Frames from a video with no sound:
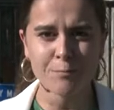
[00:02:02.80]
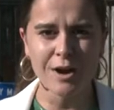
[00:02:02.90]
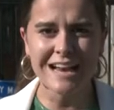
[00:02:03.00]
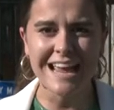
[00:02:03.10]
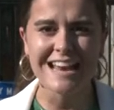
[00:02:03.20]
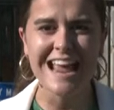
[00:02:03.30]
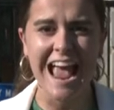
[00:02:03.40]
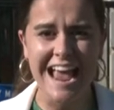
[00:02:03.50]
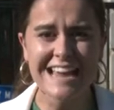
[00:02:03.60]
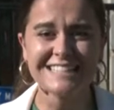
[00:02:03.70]
rate in
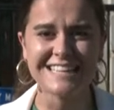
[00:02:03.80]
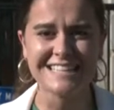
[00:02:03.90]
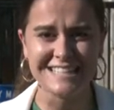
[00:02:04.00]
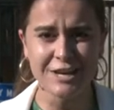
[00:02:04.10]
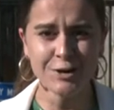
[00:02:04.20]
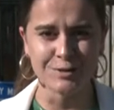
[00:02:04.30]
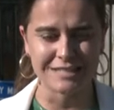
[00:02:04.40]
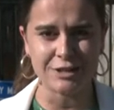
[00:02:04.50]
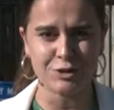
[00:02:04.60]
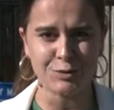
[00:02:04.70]
eight years
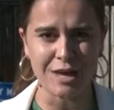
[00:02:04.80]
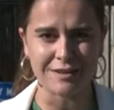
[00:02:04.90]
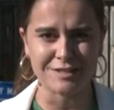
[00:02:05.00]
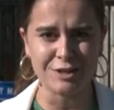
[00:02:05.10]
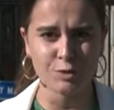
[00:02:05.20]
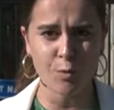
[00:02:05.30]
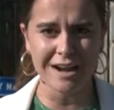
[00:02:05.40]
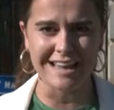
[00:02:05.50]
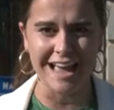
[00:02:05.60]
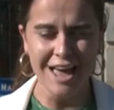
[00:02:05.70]
in
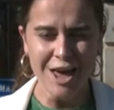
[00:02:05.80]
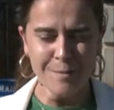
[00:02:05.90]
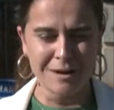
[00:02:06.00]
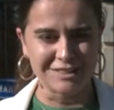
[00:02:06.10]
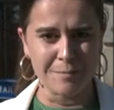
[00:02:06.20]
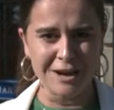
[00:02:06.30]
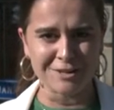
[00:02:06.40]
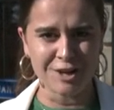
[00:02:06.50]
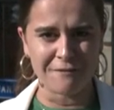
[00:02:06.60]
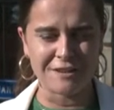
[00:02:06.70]
2020. But at the
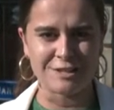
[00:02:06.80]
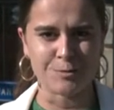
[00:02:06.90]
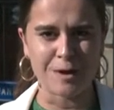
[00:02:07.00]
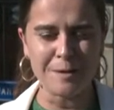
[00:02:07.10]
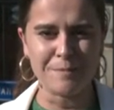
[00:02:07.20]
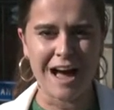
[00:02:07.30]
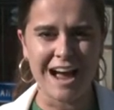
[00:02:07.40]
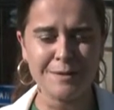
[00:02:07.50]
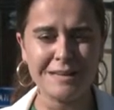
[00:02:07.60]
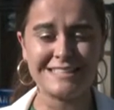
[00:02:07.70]
mayor's office right
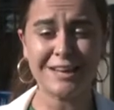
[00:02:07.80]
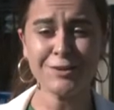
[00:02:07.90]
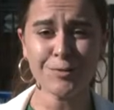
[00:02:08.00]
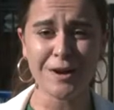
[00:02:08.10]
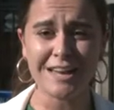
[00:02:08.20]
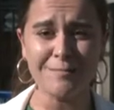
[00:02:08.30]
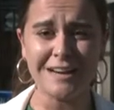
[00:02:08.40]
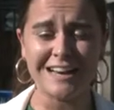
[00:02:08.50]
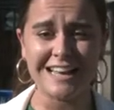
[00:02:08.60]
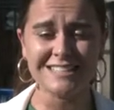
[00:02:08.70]
behind me, Daniel Rickenmann
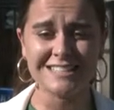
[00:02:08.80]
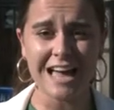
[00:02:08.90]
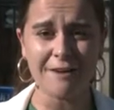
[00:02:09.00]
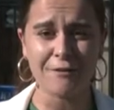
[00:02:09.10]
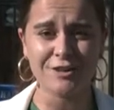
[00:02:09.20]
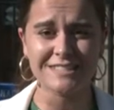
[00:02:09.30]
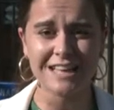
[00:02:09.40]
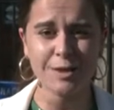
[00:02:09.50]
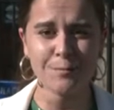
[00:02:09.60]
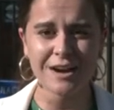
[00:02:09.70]
and his staff are
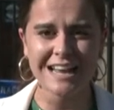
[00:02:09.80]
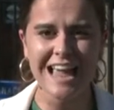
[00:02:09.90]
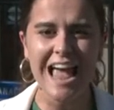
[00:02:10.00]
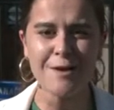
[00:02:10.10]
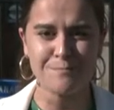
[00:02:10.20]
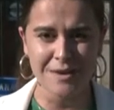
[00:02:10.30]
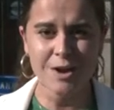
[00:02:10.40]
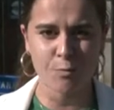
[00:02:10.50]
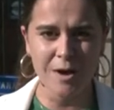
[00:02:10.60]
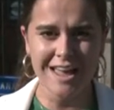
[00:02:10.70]
celebrating a
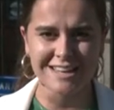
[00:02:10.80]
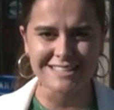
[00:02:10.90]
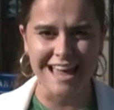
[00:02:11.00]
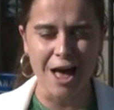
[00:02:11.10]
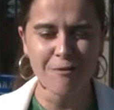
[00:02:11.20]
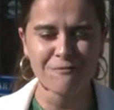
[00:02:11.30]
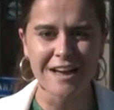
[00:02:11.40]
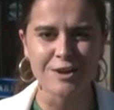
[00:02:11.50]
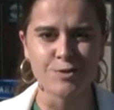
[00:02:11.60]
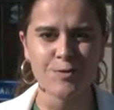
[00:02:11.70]
big win to help
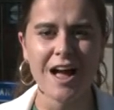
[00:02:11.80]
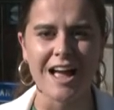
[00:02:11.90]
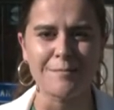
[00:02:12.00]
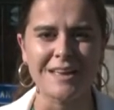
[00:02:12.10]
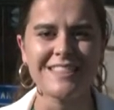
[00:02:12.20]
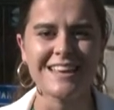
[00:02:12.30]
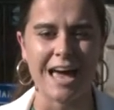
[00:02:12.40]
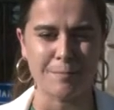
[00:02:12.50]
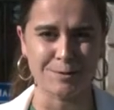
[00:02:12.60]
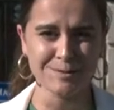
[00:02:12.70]
fight crime in the
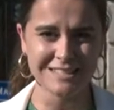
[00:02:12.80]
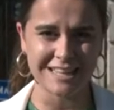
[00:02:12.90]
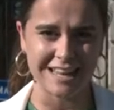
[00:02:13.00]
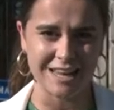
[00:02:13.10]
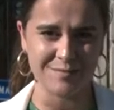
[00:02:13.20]
capital city.